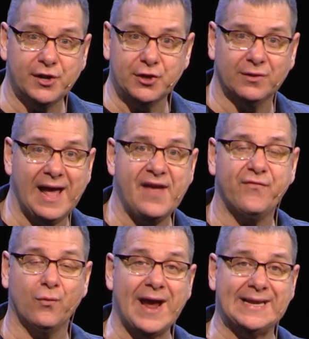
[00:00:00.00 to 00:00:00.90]
in your
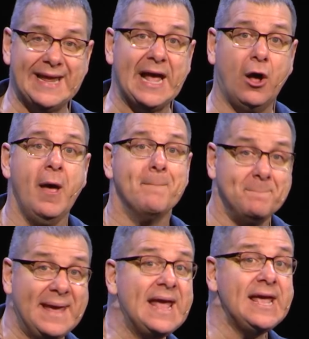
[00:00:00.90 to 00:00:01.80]
life right now
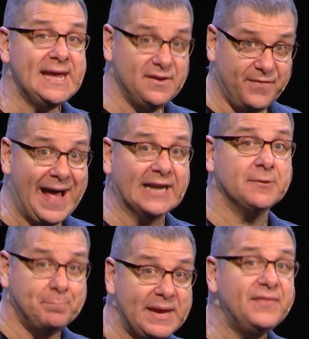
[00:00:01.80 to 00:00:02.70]
may, in fact,
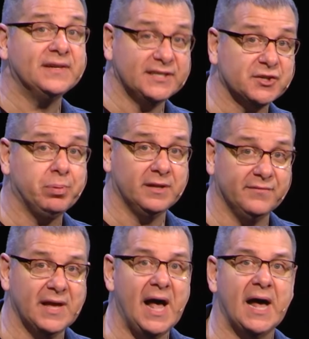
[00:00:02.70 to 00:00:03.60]
be the discipline
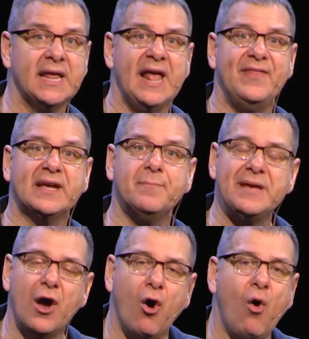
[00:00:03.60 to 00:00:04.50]
of God that could
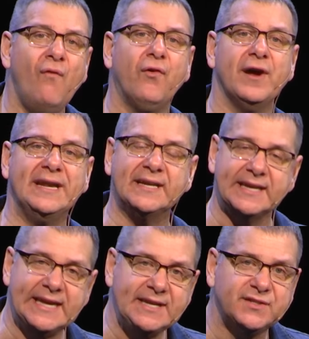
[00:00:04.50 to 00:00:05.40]
be over in an
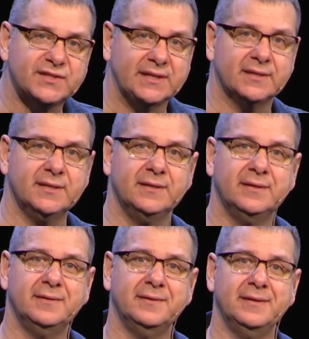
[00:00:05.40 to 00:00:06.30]
instant
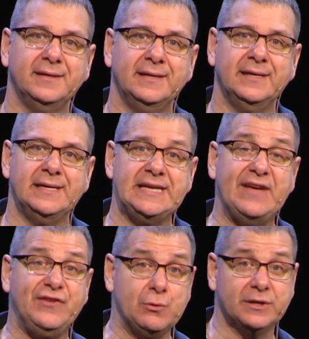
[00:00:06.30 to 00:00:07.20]

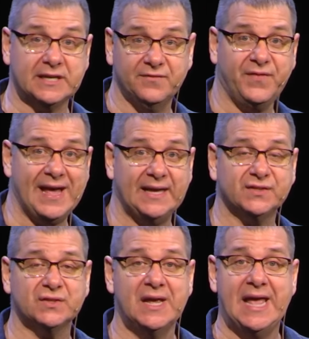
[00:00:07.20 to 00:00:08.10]
if you would
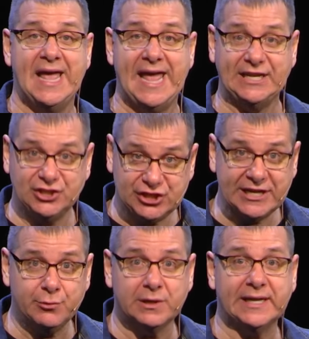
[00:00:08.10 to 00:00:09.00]
confess and
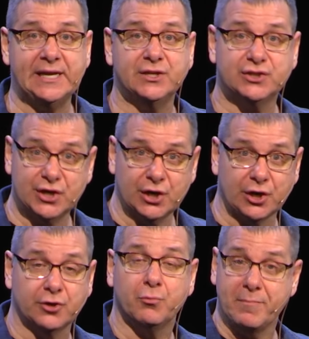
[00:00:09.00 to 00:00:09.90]
genuinely
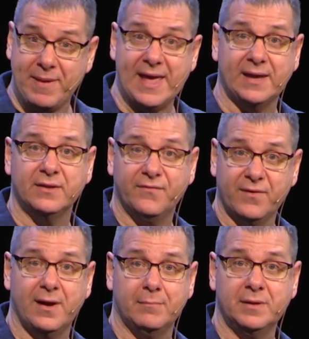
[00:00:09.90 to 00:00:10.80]
repent
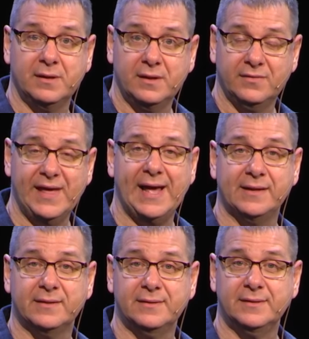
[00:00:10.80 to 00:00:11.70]
from that
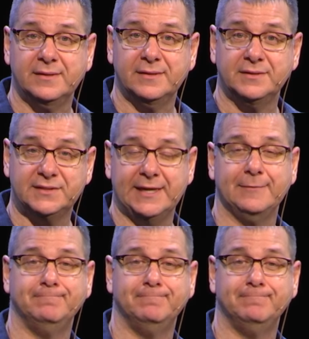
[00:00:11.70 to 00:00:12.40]
sin.